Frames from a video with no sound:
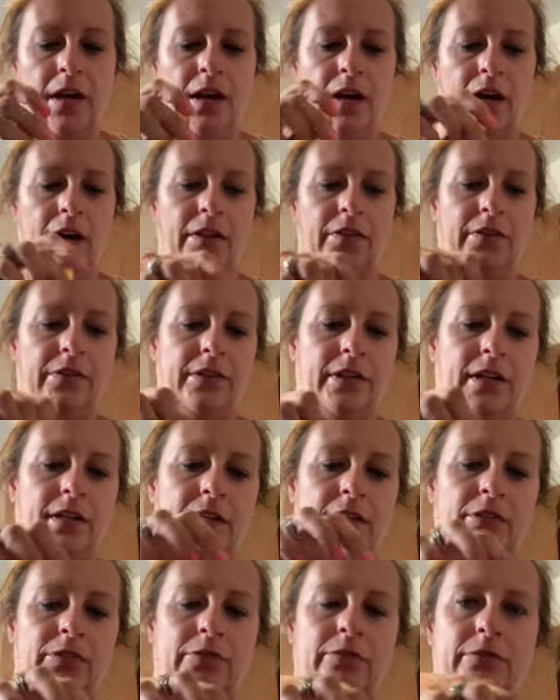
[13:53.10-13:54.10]
Other
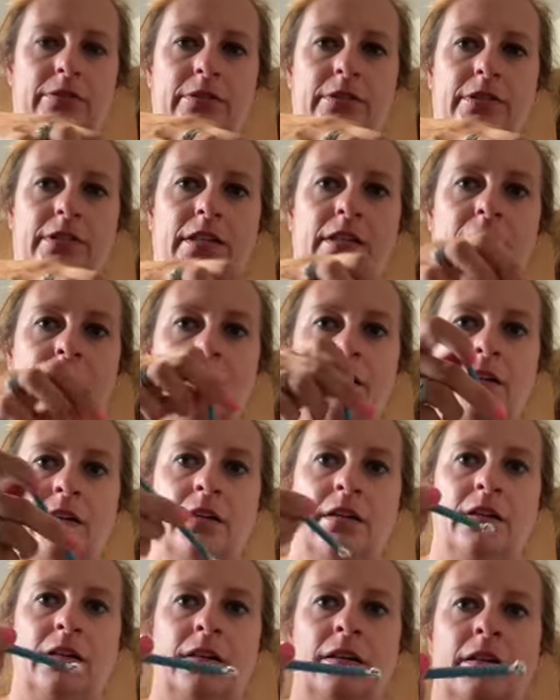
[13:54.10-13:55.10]
dotting tools
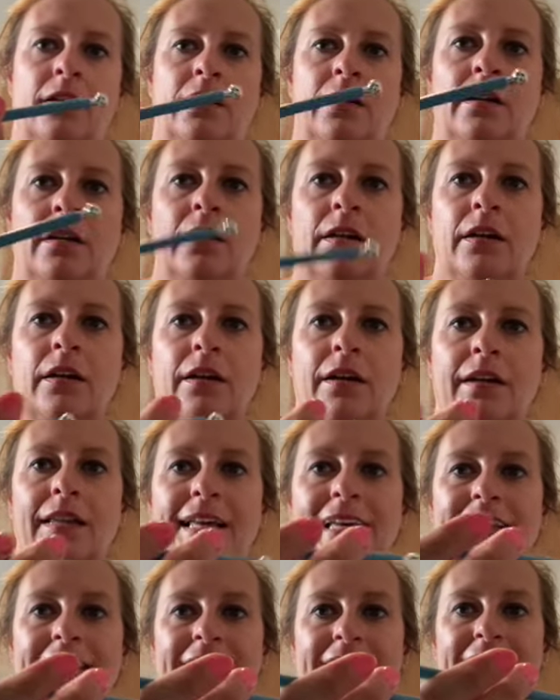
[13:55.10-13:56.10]

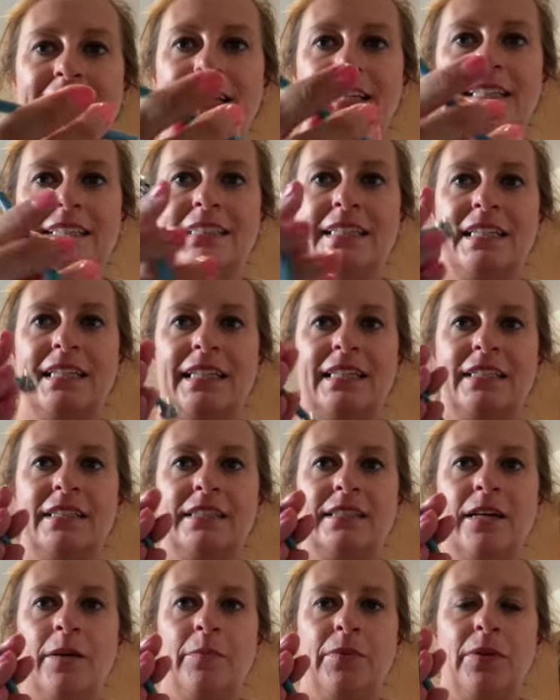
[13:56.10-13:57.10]
like this, and they just
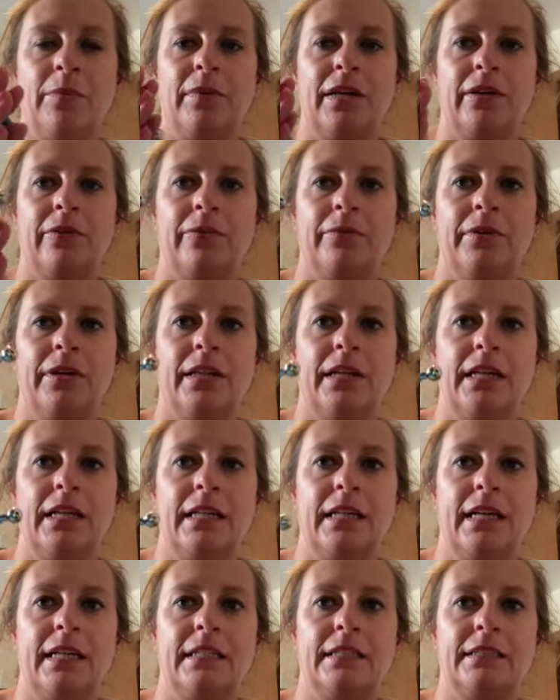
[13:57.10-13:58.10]
help you make really
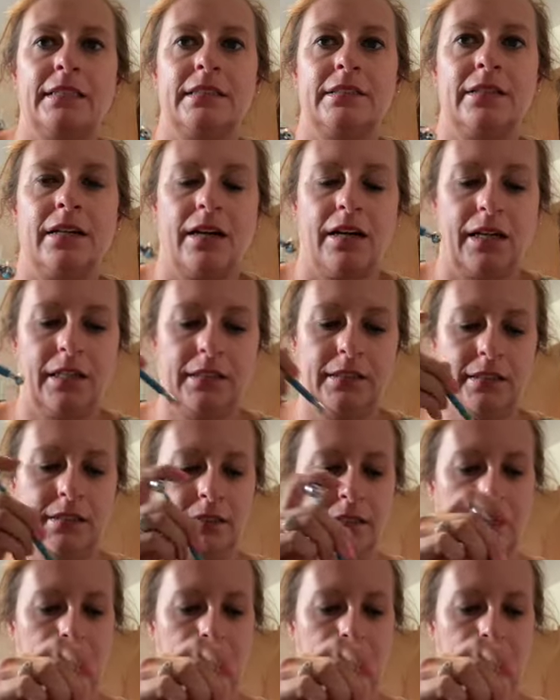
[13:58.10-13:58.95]
nice dots.